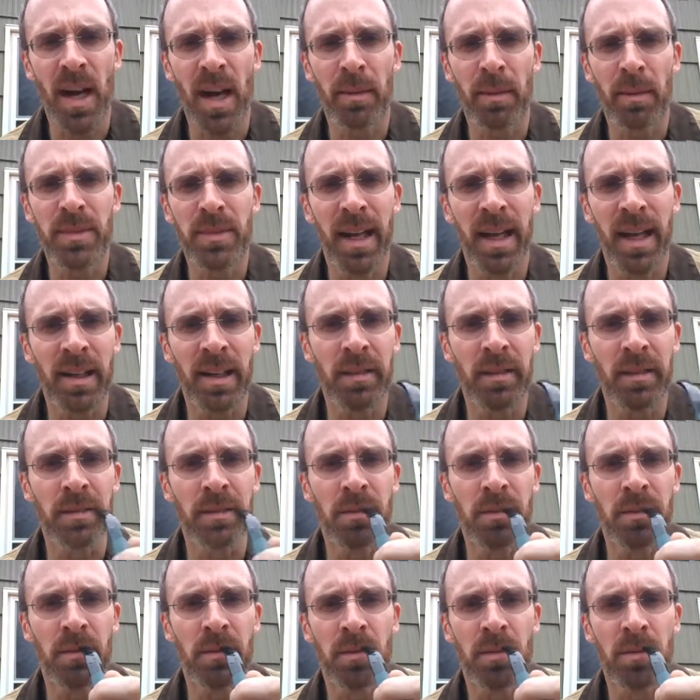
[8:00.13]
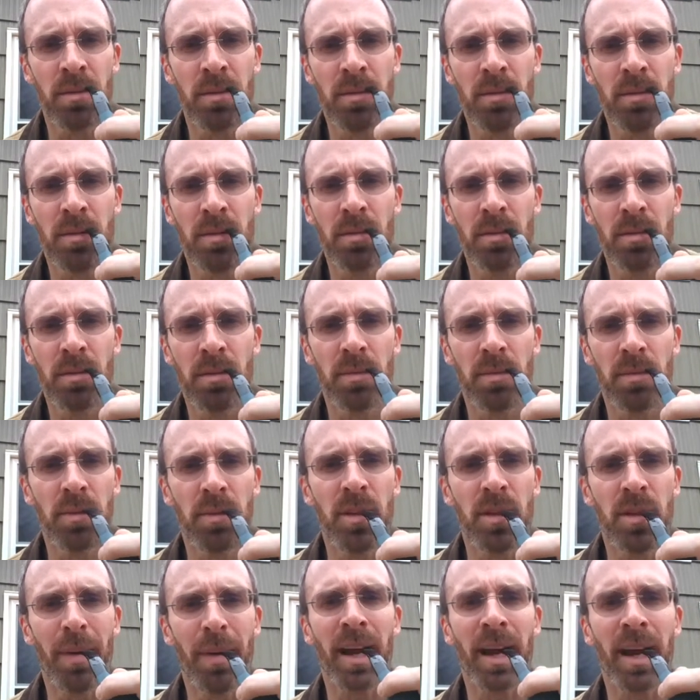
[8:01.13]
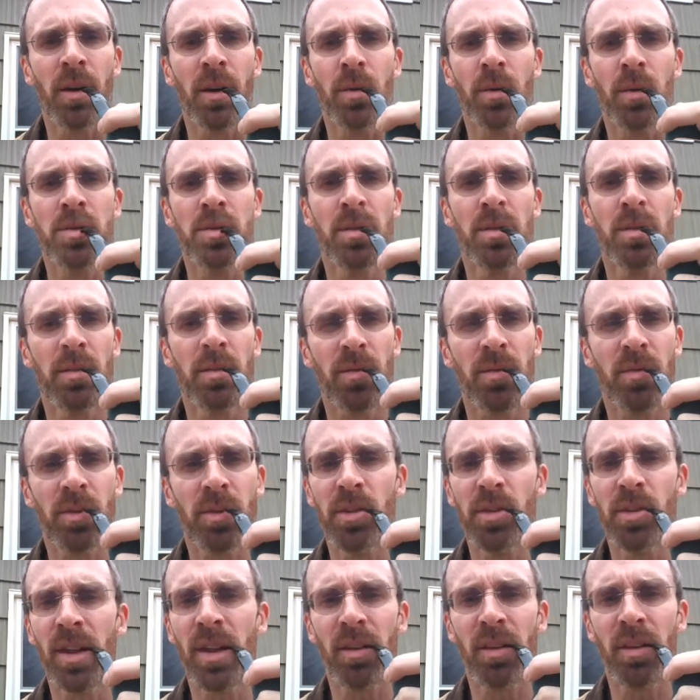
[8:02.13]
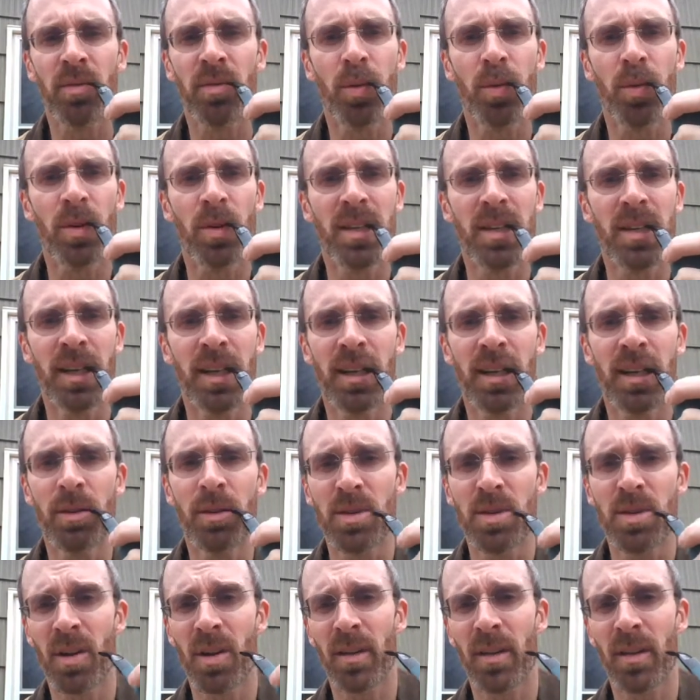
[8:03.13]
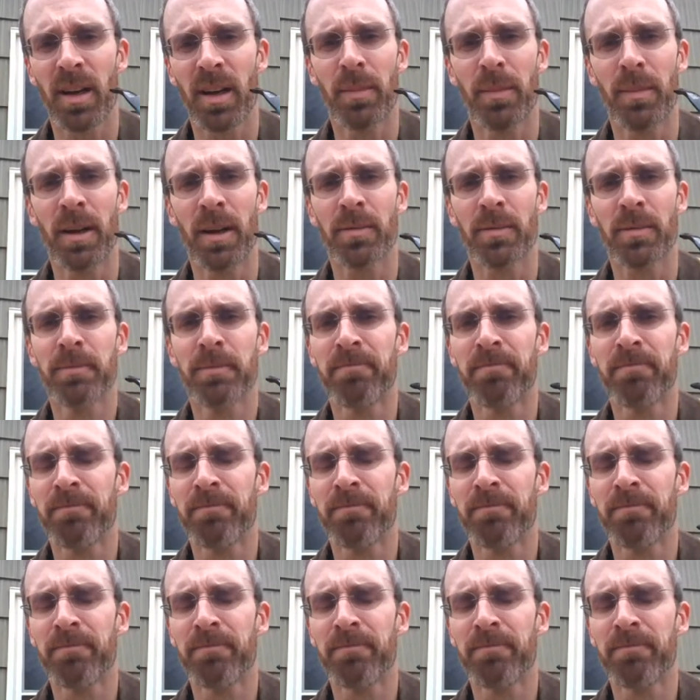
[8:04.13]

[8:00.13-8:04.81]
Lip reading: top 10 tobaccos for 2014, and he was talking about